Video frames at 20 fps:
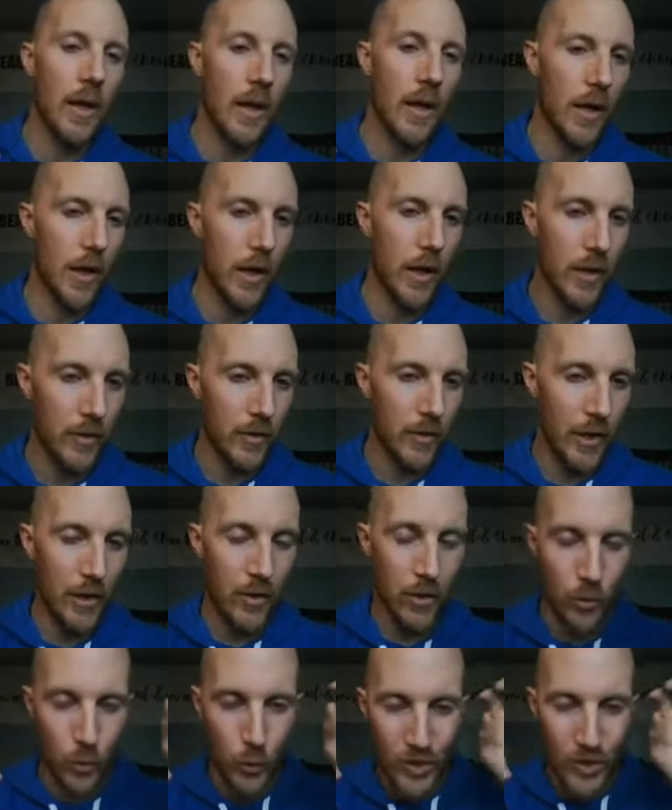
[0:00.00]
I'm going to take
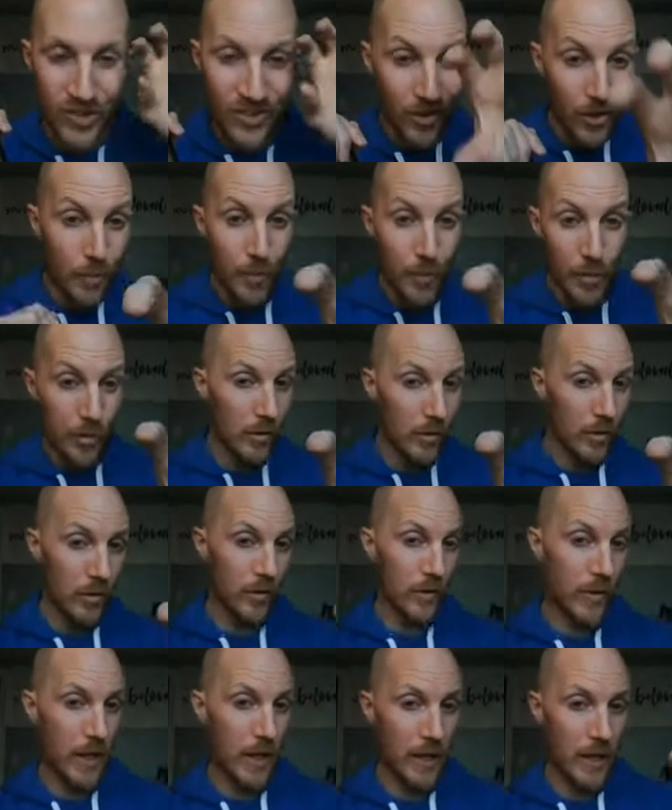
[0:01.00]
the reciprocal
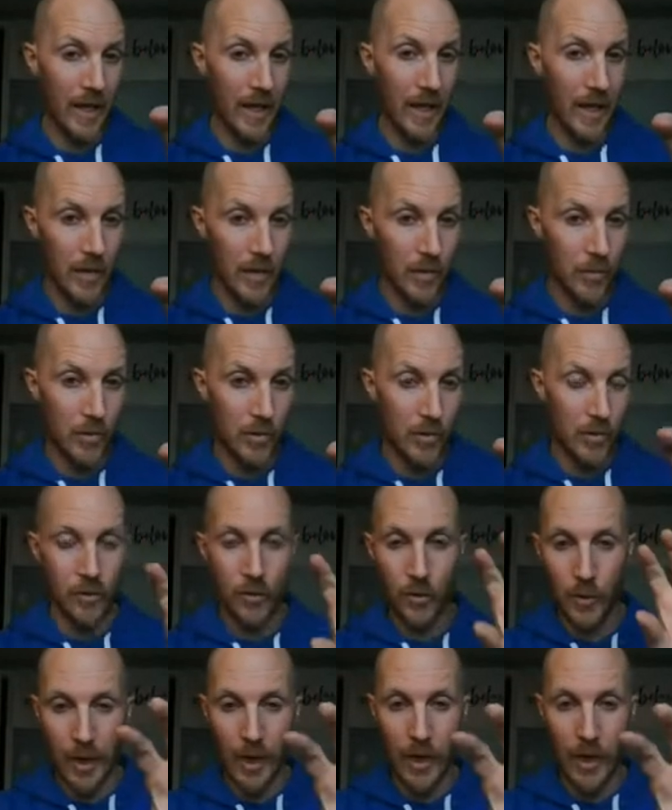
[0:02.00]
of that k number,
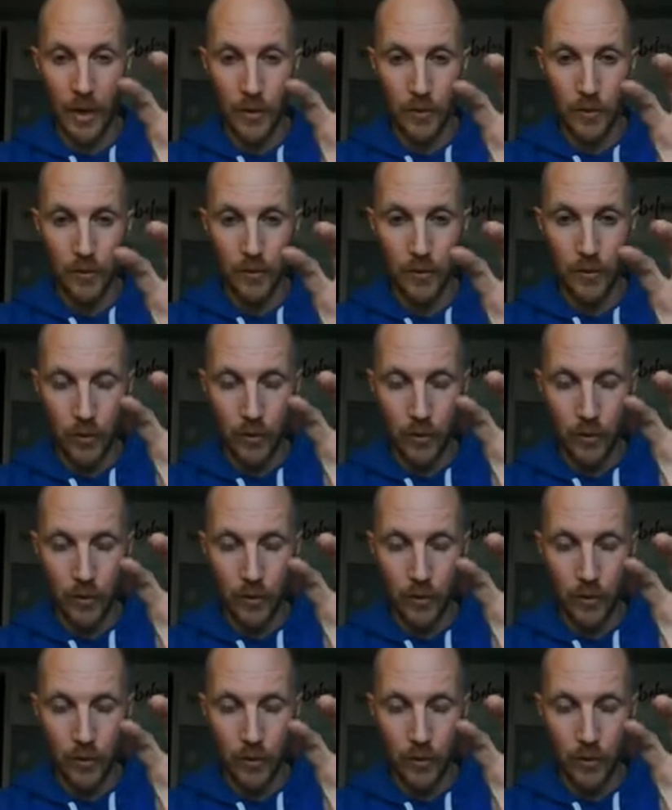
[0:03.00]
so a half.